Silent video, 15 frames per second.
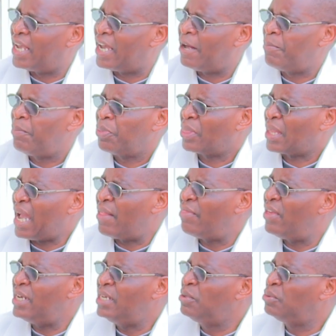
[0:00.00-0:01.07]
there,
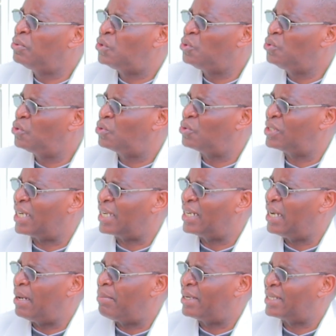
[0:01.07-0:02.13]
and then you choose to
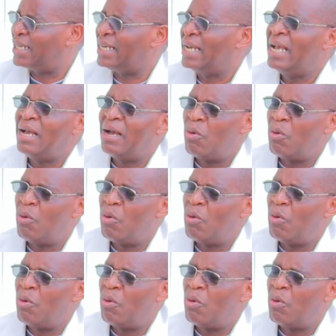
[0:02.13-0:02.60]
take number 10.